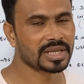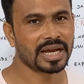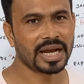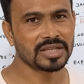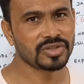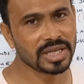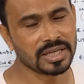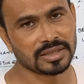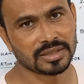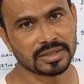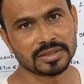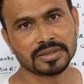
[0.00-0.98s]
I
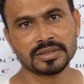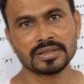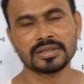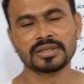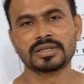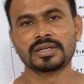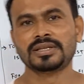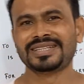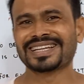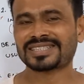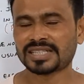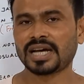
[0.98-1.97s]
think
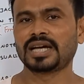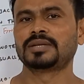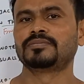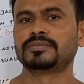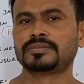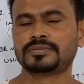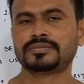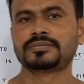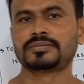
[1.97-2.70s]
next time,